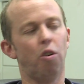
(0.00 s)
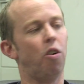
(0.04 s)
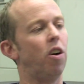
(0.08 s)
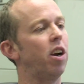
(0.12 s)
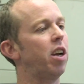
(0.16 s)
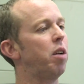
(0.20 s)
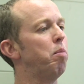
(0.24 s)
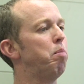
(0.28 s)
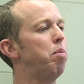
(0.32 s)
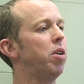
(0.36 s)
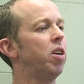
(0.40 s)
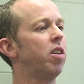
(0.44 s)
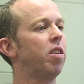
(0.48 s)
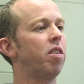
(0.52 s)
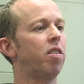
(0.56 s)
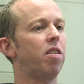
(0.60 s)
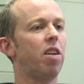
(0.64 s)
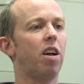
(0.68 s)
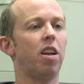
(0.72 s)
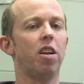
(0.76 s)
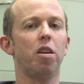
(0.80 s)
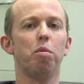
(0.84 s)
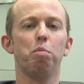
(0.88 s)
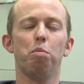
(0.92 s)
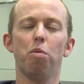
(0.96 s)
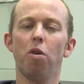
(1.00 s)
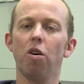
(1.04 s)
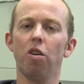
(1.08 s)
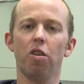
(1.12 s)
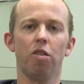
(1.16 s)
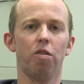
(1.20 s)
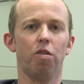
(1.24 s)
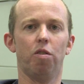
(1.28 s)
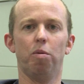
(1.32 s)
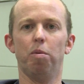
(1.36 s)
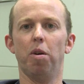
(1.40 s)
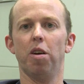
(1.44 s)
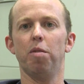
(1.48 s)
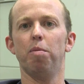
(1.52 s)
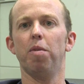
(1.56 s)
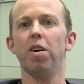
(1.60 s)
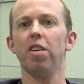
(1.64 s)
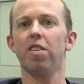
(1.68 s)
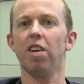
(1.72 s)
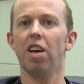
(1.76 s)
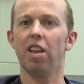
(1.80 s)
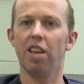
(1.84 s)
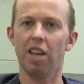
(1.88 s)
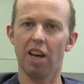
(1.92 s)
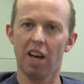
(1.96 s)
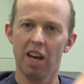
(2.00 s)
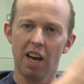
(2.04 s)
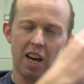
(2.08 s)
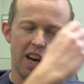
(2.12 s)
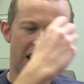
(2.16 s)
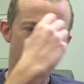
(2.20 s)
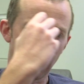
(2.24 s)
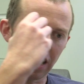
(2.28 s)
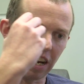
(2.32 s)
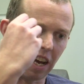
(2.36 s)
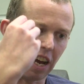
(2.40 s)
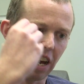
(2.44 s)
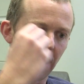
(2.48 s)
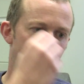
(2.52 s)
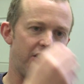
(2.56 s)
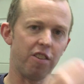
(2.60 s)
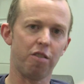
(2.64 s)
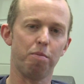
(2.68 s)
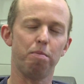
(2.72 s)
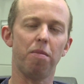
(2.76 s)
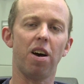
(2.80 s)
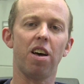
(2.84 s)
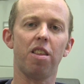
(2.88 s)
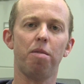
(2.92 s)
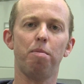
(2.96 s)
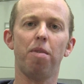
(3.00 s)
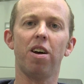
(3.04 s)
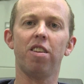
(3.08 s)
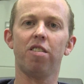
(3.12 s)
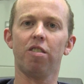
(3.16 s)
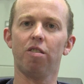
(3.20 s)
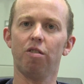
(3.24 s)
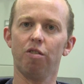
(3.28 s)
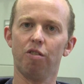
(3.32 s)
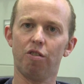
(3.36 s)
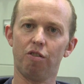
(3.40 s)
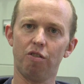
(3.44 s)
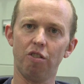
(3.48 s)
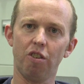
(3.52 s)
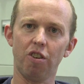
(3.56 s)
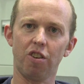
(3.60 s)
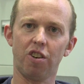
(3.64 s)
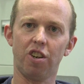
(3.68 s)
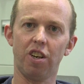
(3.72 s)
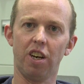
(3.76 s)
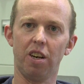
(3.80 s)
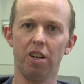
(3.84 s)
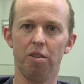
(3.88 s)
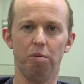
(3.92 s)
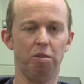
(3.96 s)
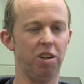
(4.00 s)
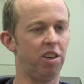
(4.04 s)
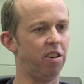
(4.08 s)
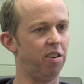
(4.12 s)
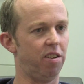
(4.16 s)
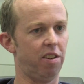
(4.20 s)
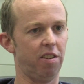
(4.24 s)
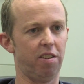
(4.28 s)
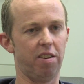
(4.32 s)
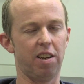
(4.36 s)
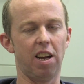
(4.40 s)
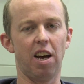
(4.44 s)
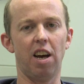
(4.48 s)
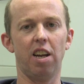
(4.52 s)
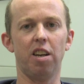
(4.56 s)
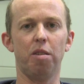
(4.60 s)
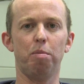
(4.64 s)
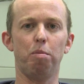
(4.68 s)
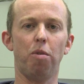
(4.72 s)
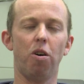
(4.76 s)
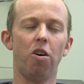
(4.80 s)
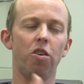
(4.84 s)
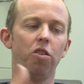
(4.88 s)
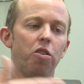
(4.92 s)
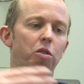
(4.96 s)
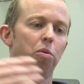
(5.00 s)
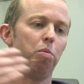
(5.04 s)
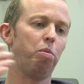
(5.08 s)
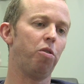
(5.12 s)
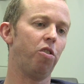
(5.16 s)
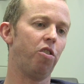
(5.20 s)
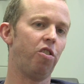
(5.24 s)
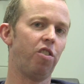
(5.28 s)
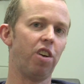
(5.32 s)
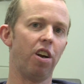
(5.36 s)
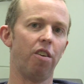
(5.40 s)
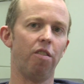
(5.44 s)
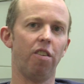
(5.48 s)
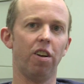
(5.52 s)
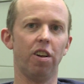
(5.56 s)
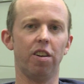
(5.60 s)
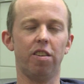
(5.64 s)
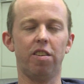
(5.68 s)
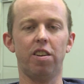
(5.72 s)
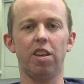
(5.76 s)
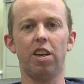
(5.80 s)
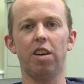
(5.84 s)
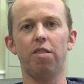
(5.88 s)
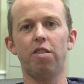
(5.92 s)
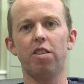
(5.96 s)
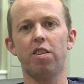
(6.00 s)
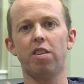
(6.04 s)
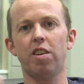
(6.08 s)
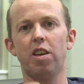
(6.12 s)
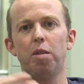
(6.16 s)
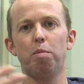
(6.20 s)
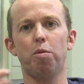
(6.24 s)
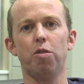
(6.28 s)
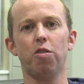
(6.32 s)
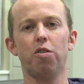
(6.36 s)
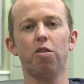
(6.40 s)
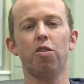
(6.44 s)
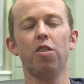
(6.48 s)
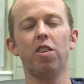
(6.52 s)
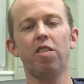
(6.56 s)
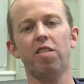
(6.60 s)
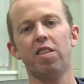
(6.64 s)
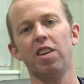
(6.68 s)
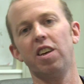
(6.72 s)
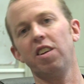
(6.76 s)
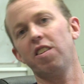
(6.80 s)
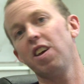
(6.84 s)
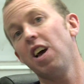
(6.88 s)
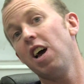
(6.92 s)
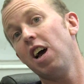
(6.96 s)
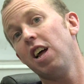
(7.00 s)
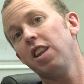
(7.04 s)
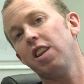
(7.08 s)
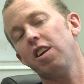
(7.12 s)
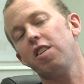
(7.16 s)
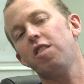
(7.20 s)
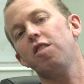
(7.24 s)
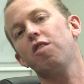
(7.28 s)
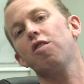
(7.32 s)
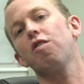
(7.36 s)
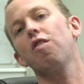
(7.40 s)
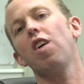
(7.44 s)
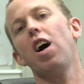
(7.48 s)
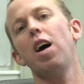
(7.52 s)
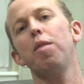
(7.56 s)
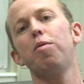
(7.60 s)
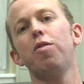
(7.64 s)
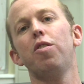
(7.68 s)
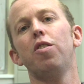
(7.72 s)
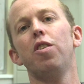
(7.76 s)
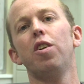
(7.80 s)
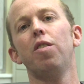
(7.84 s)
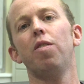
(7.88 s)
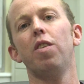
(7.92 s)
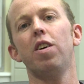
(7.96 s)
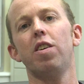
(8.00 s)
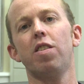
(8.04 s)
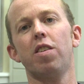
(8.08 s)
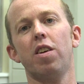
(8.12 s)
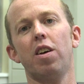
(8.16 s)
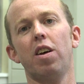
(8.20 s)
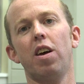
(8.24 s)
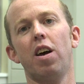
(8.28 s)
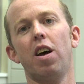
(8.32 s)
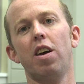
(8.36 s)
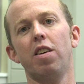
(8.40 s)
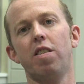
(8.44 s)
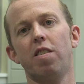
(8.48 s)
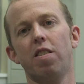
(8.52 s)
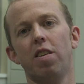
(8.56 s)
Or I can build the standard model from mathematics, and I have this mathematical structure, which is the standard model plus general relativity plus all these things, that describes the universe I